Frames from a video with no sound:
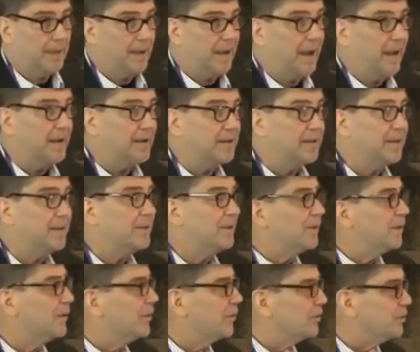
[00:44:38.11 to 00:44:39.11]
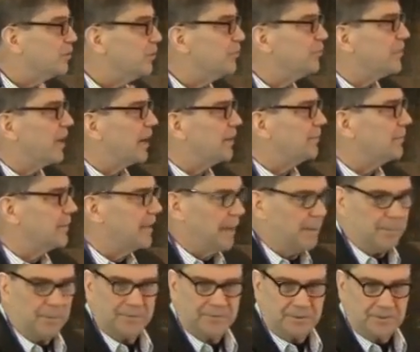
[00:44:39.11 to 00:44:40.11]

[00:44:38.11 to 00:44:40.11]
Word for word: And you've gotta be able